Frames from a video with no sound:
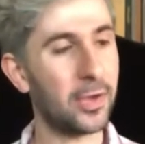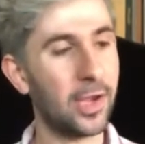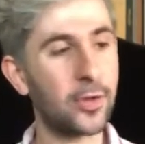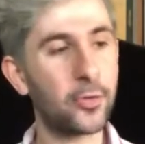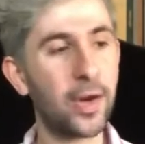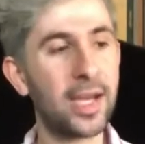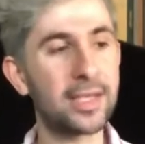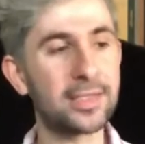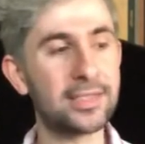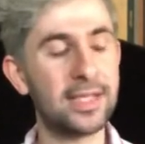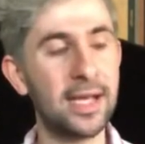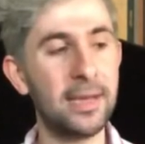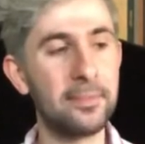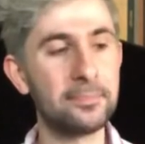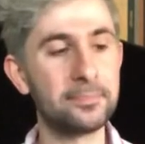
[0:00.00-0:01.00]
great
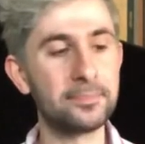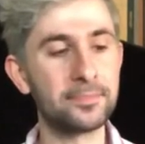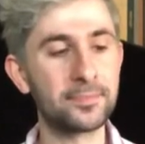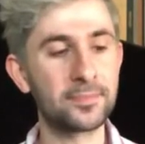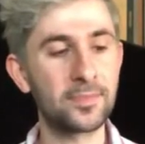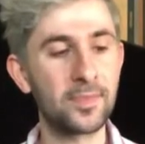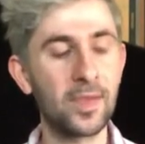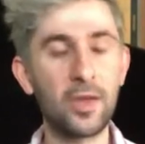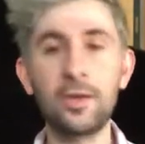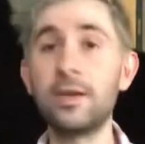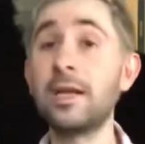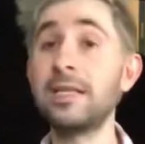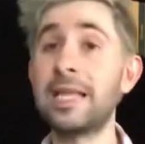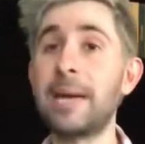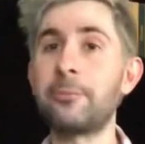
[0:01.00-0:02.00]

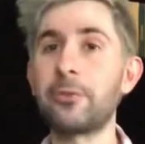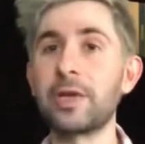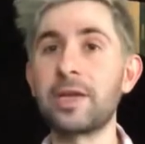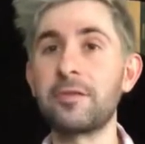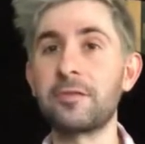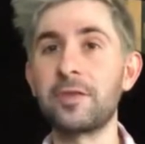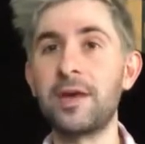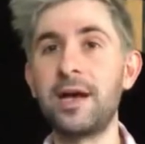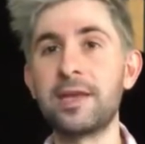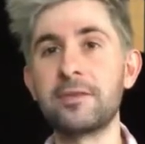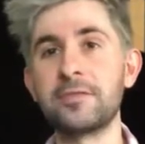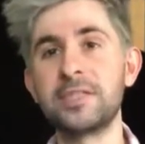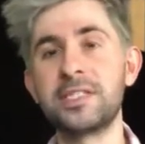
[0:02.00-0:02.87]
collaborative kind of